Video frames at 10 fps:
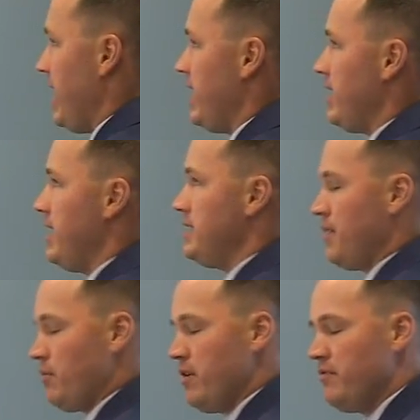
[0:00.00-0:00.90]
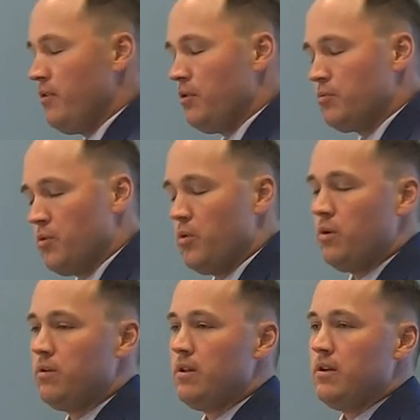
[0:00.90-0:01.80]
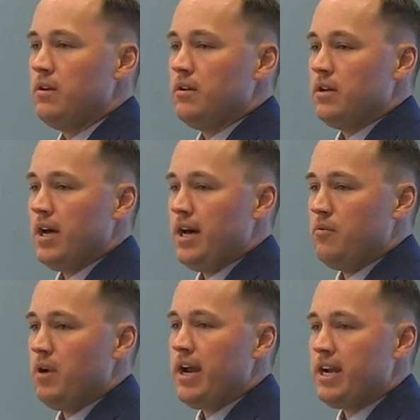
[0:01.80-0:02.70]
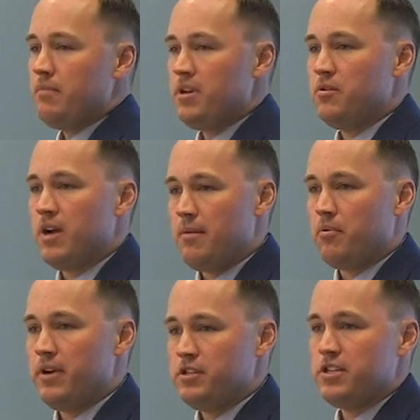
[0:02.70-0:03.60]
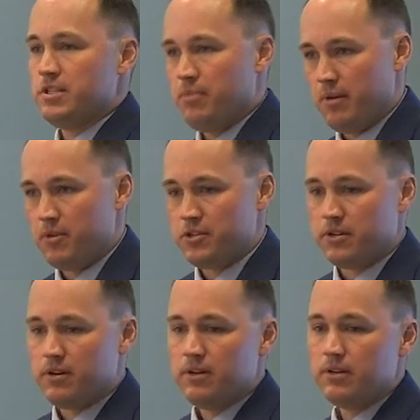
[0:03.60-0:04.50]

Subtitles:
at is a threefold rule when I come into an operation as a publisher.